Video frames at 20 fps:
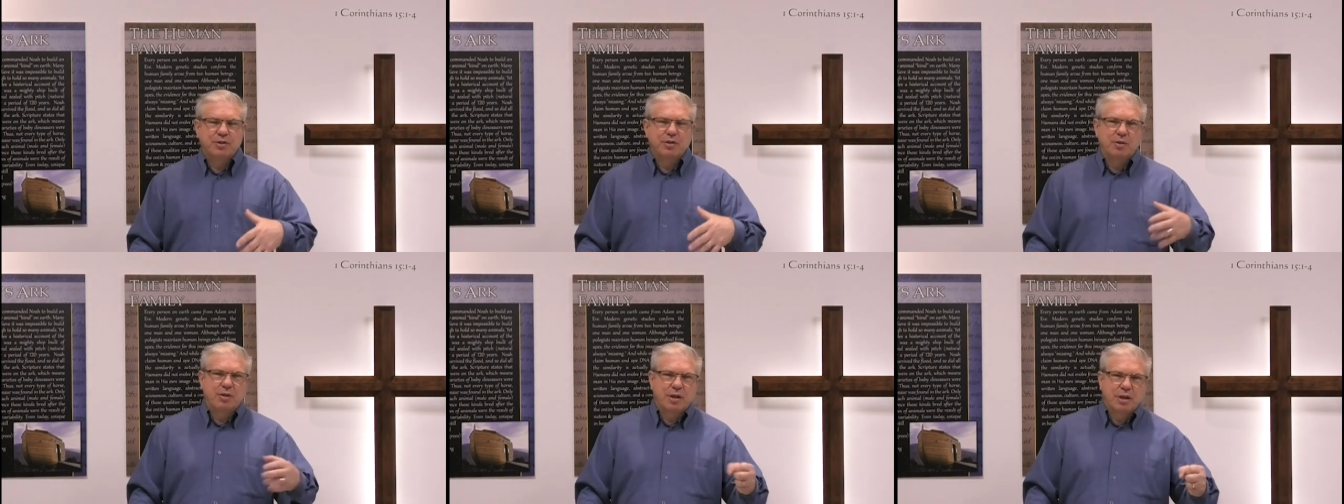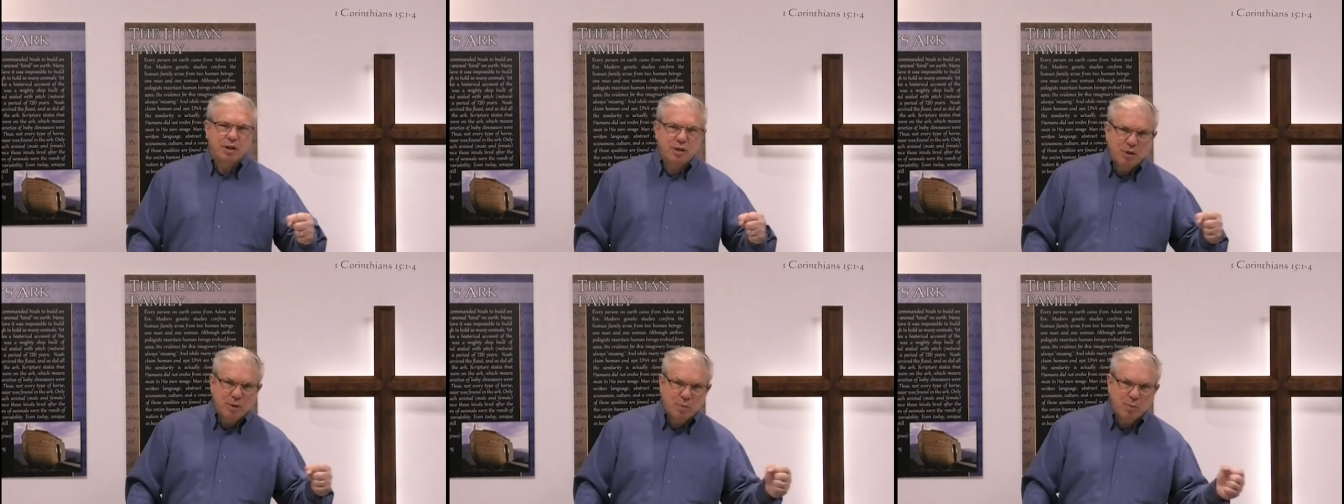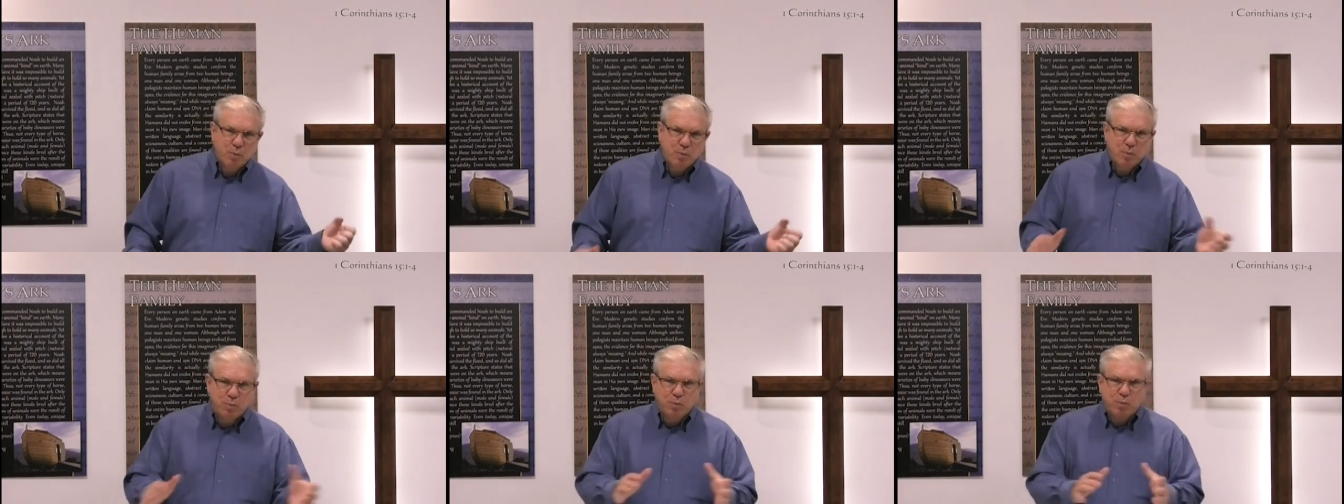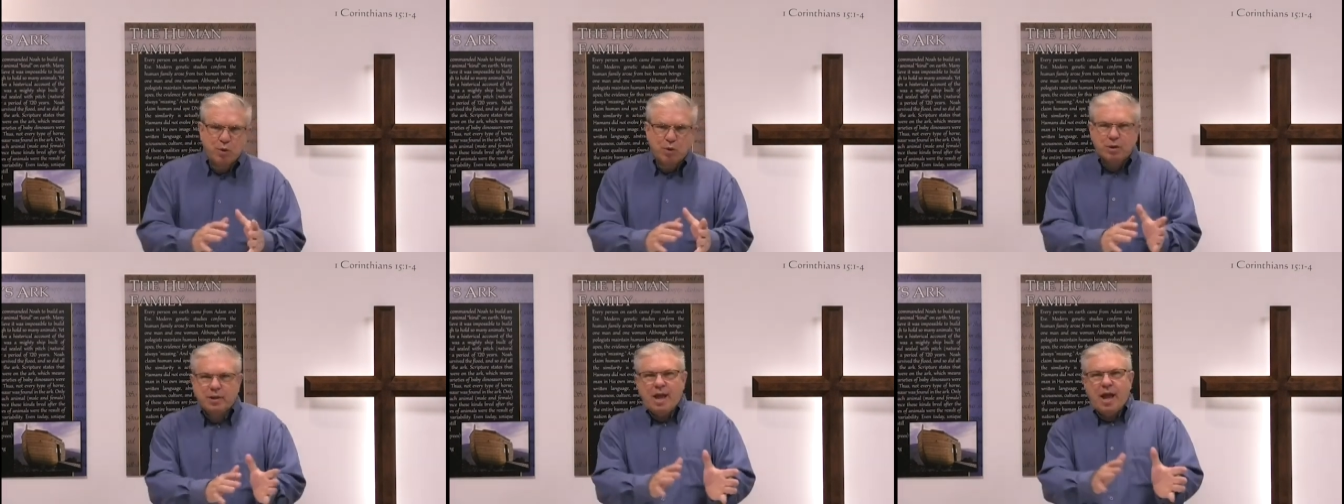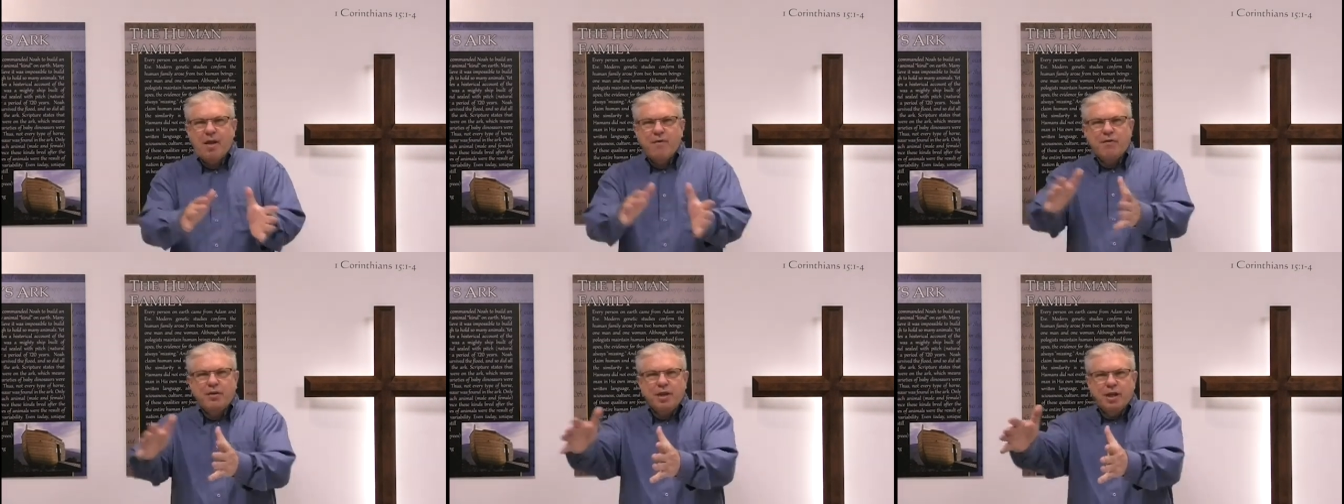So then work
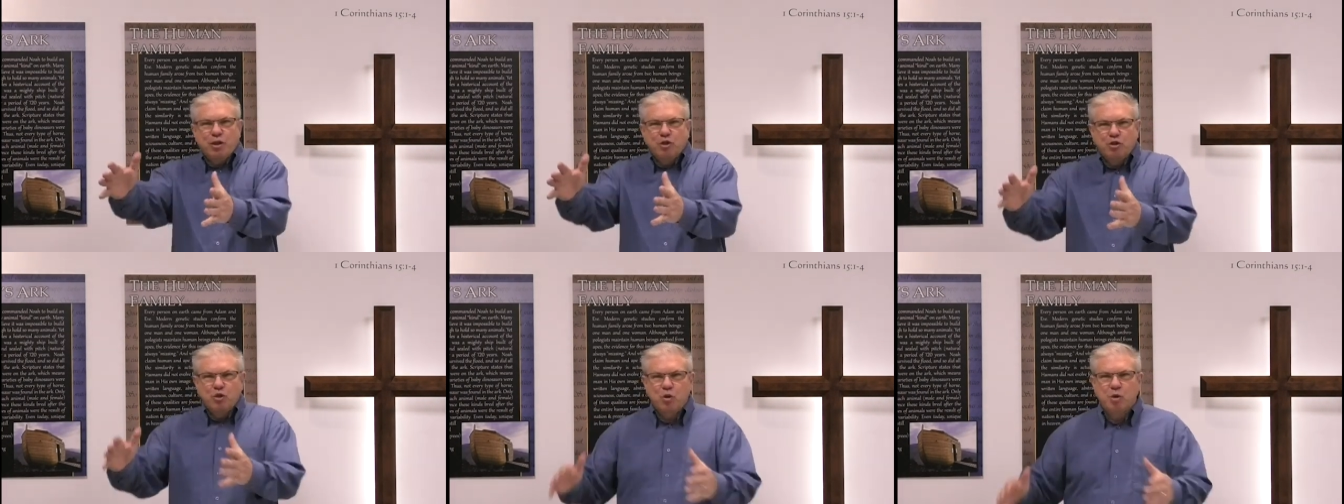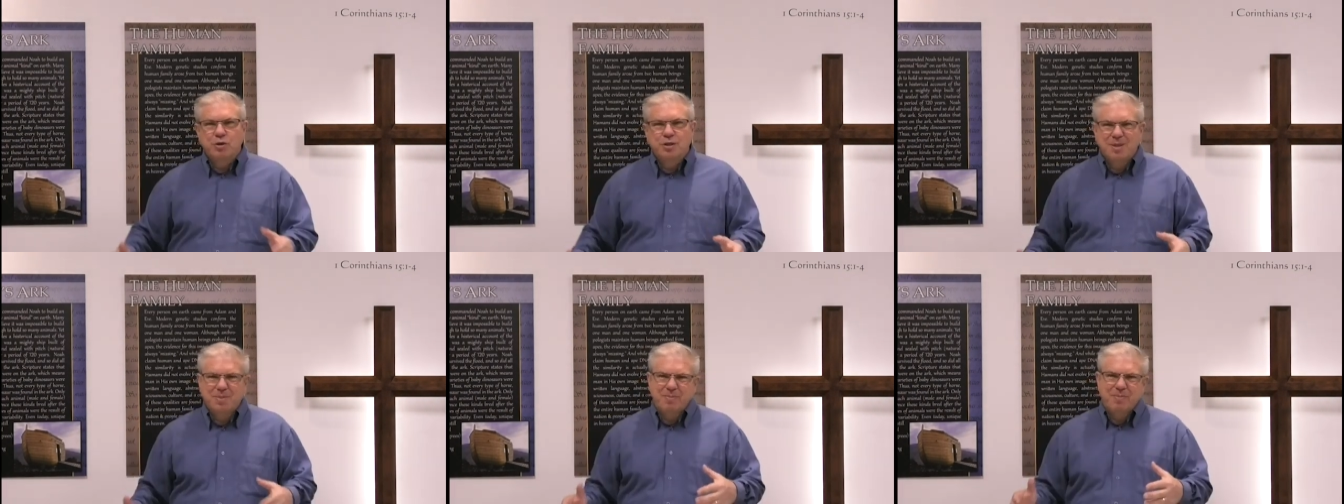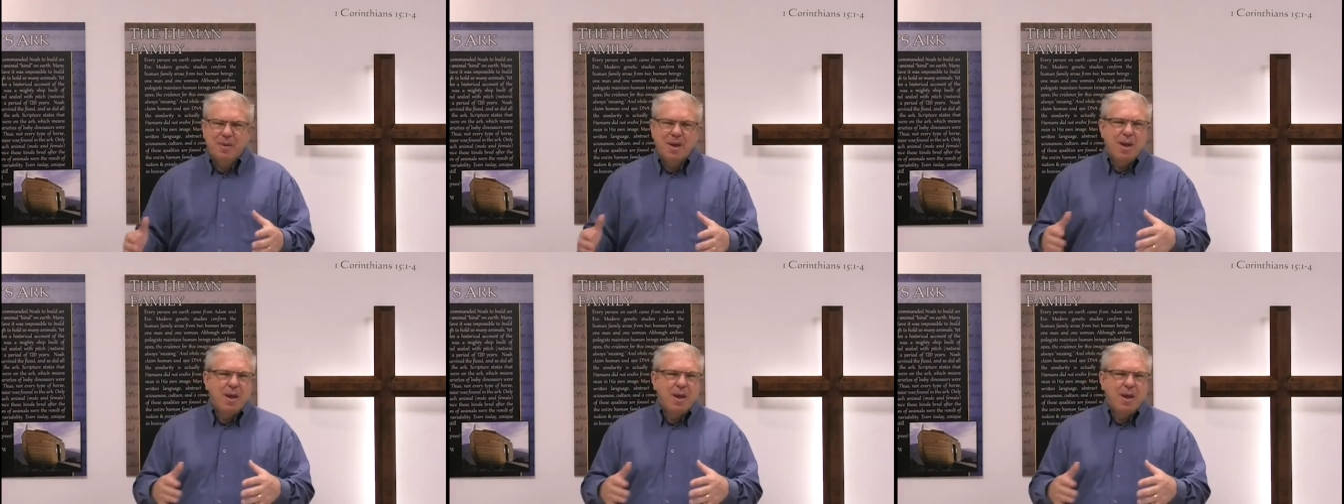everything towards it